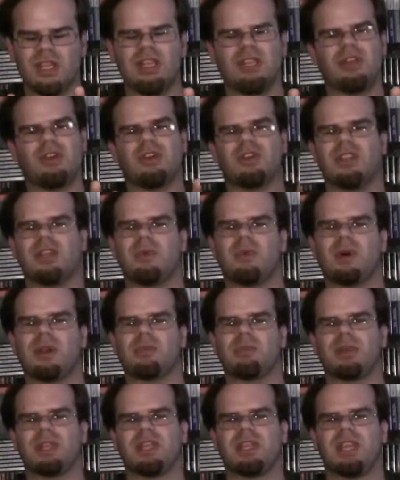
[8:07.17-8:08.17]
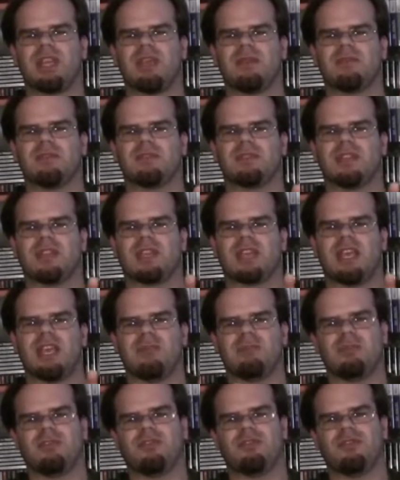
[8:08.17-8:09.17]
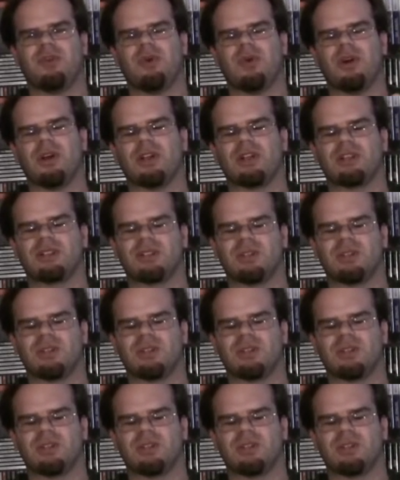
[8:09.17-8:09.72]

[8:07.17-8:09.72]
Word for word: you know, they want to play games that came before it.